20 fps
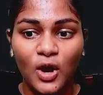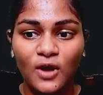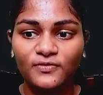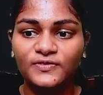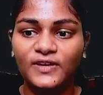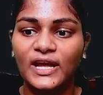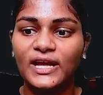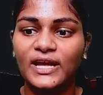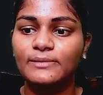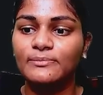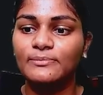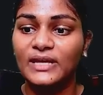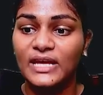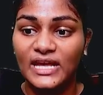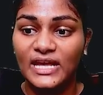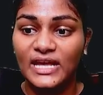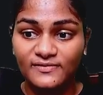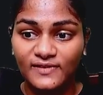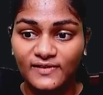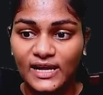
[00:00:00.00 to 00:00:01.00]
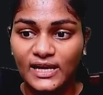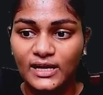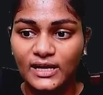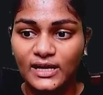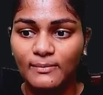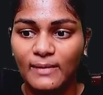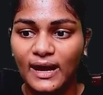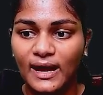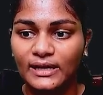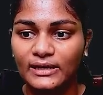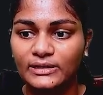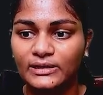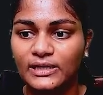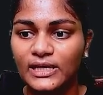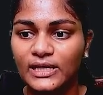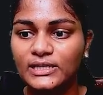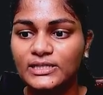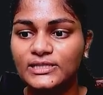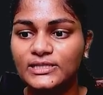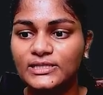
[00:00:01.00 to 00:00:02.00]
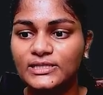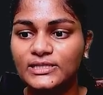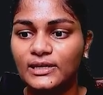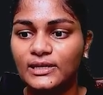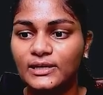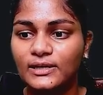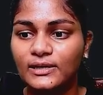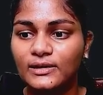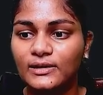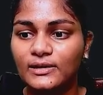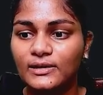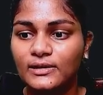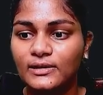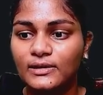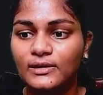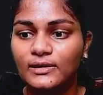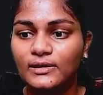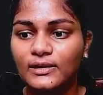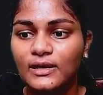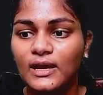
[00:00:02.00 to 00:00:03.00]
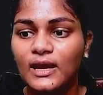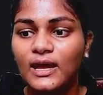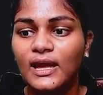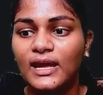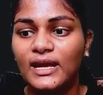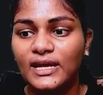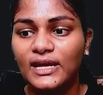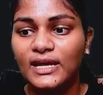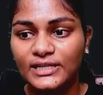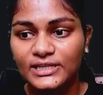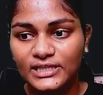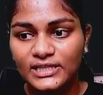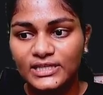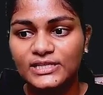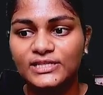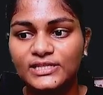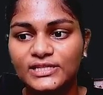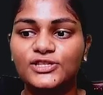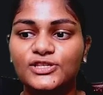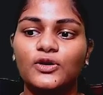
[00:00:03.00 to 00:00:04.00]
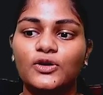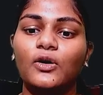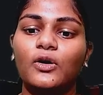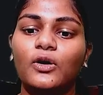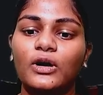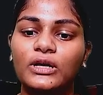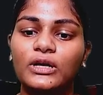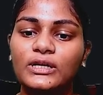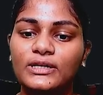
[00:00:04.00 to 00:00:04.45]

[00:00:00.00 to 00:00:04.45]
iron behave like a magnet, it is called